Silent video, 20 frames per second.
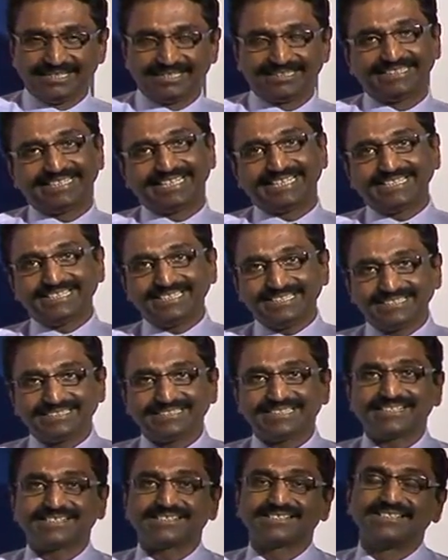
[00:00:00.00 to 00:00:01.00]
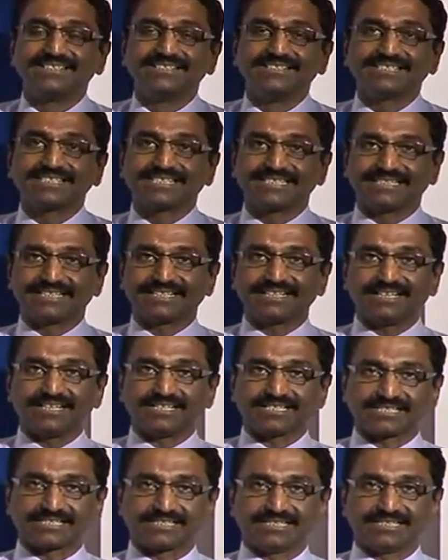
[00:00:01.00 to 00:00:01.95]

then there are girls in the class.